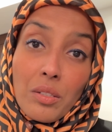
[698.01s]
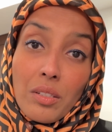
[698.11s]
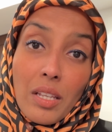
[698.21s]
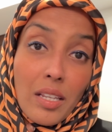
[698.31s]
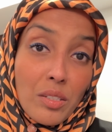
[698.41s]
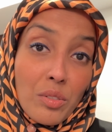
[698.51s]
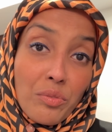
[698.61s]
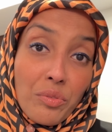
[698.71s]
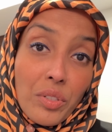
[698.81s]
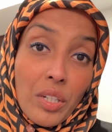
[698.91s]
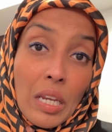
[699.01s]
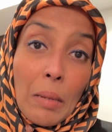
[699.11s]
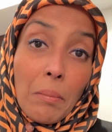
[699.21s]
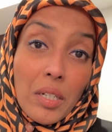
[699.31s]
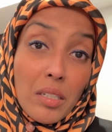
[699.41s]
hassle-free,
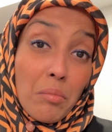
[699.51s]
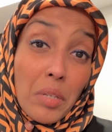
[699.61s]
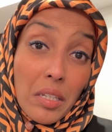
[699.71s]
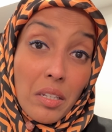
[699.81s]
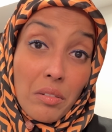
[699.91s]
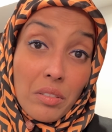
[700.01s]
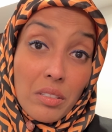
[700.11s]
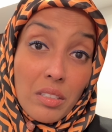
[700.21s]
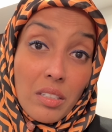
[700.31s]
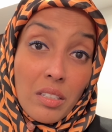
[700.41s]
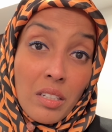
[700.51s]
money-back guarantee.